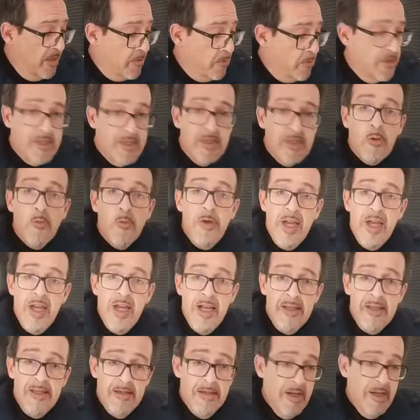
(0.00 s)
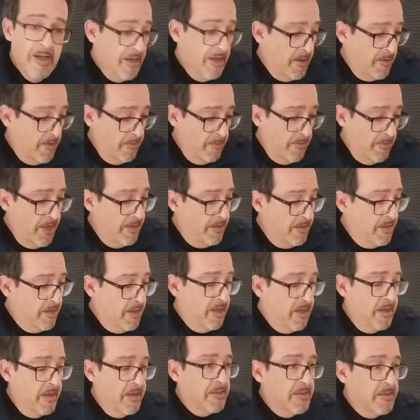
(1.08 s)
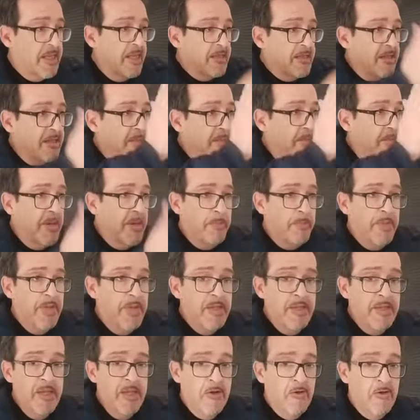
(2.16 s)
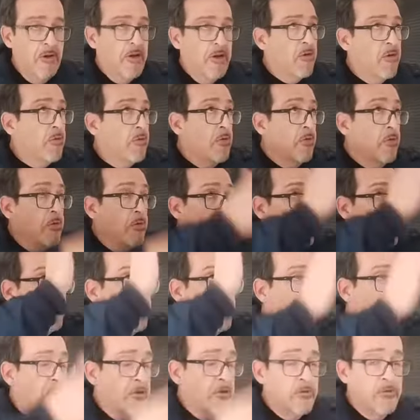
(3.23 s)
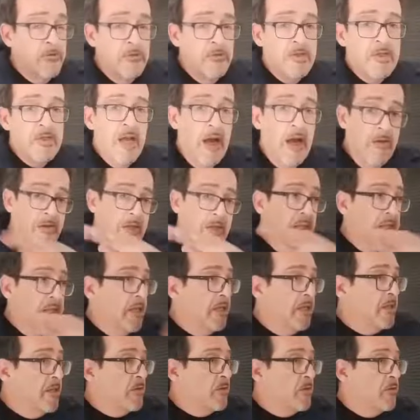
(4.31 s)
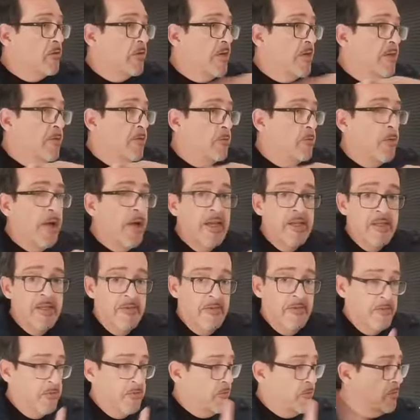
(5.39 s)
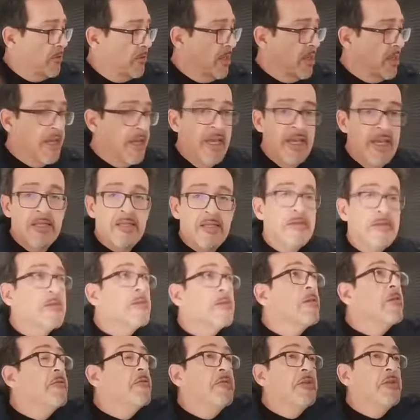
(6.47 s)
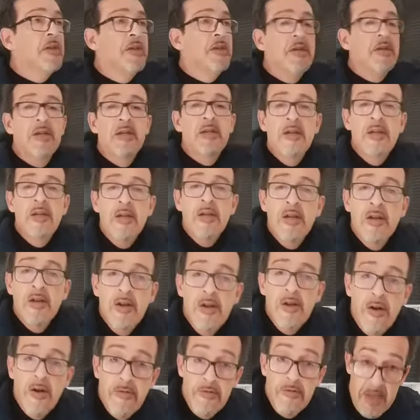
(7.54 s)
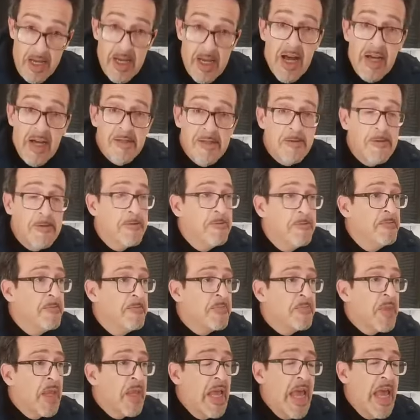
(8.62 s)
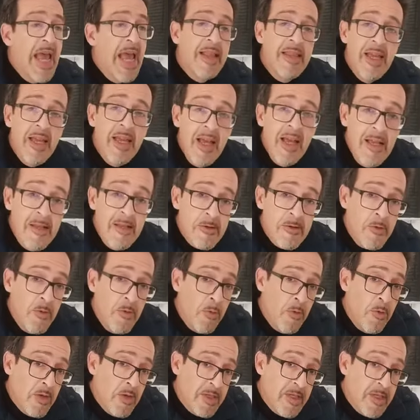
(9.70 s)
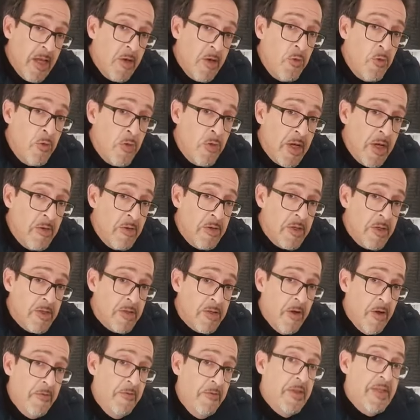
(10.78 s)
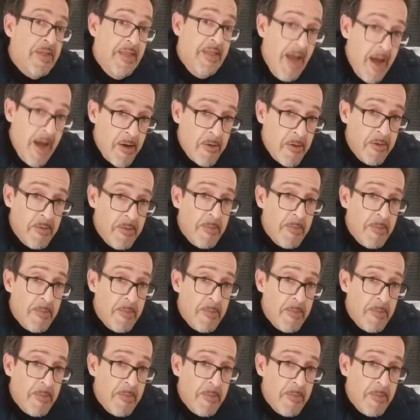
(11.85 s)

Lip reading: was squared, with exactly perpendicular road north to south and east to west to the gates of the castrum, and the castrum was the nucleus of a town.